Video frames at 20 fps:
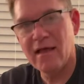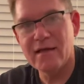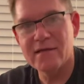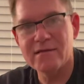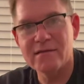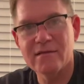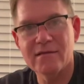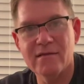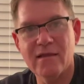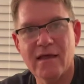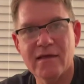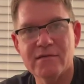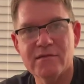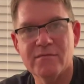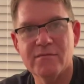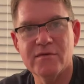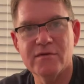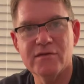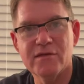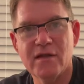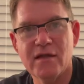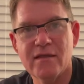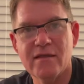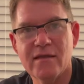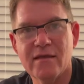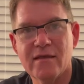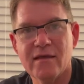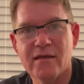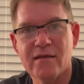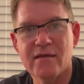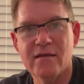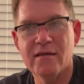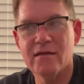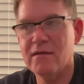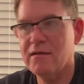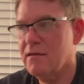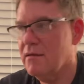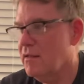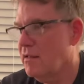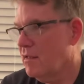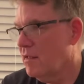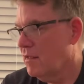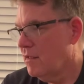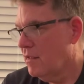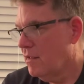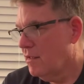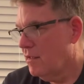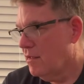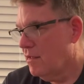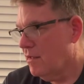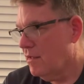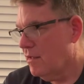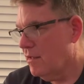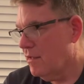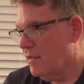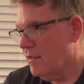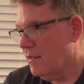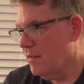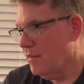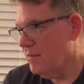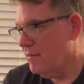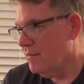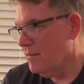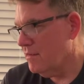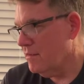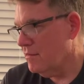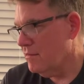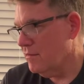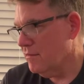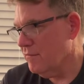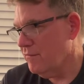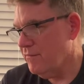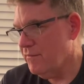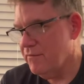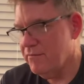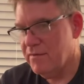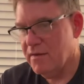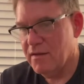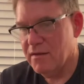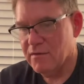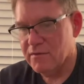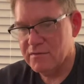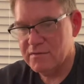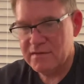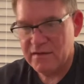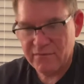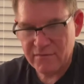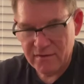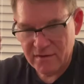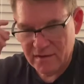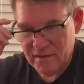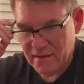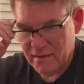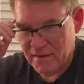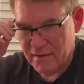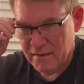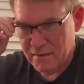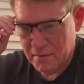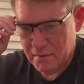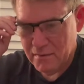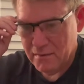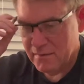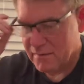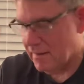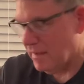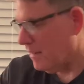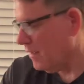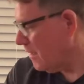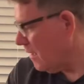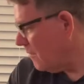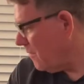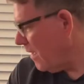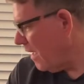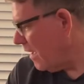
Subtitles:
Last submission I think I did either 15 or 17 that I got